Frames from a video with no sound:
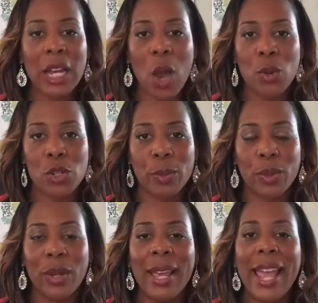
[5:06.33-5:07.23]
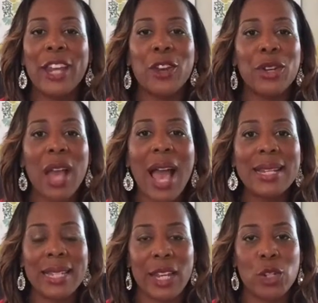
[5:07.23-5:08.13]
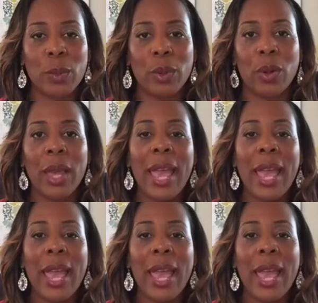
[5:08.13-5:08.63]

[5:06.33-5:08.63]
coachable and you're not teachable.